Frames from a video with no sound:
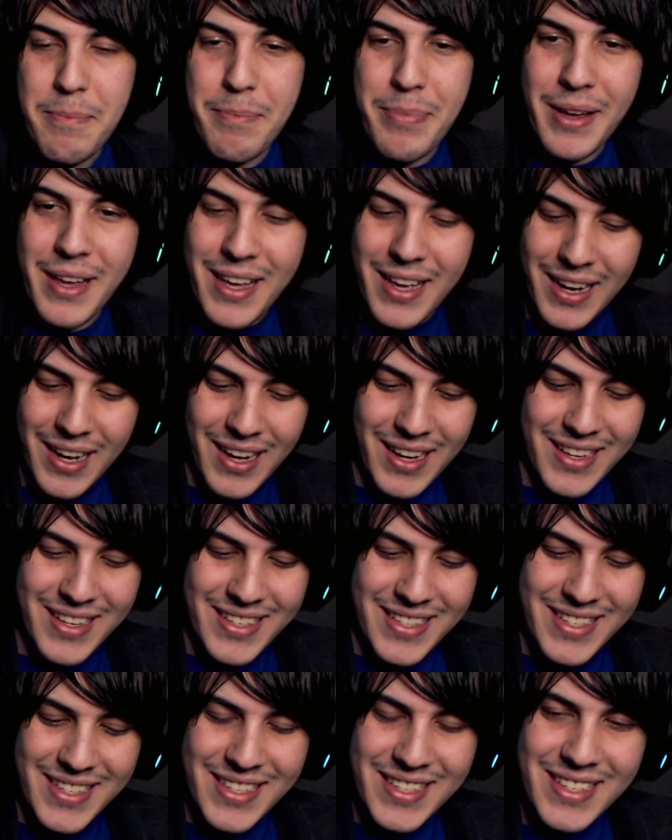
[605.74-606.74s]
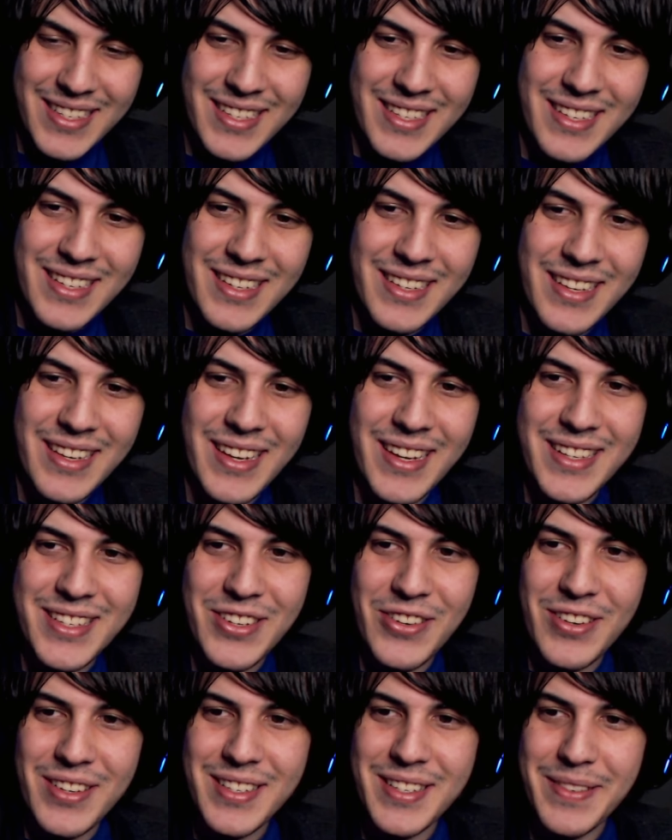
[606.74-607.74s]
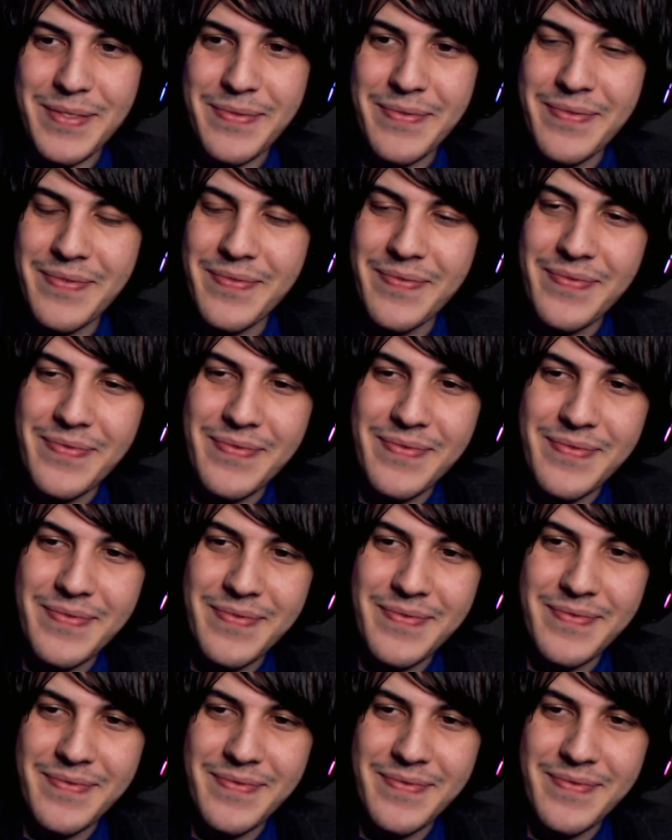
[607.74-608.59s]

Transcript: Because it's, shield, but it it's was awesome. To me like